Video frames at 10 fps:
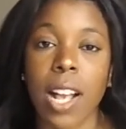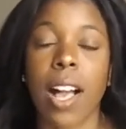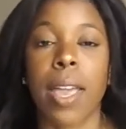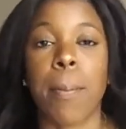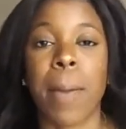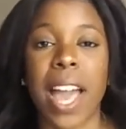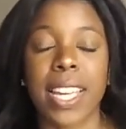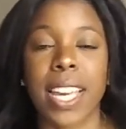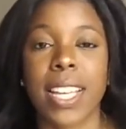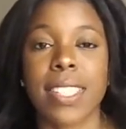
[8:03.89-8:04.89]
In my
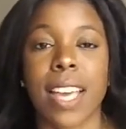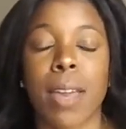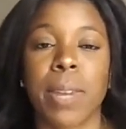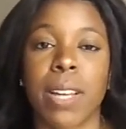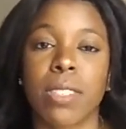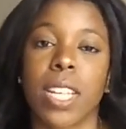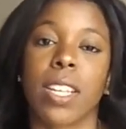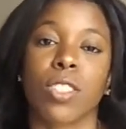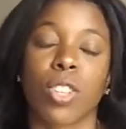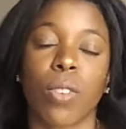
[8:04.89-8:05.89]
case, I'm now taking
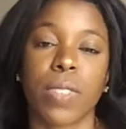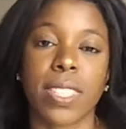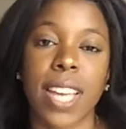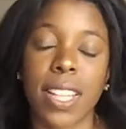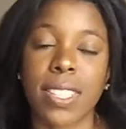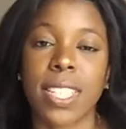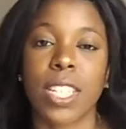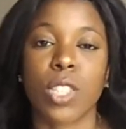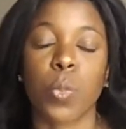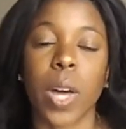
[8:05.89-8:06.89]
Sulfasalazine
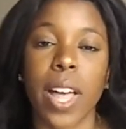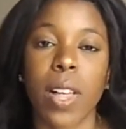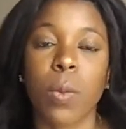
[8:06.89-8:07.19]
as well,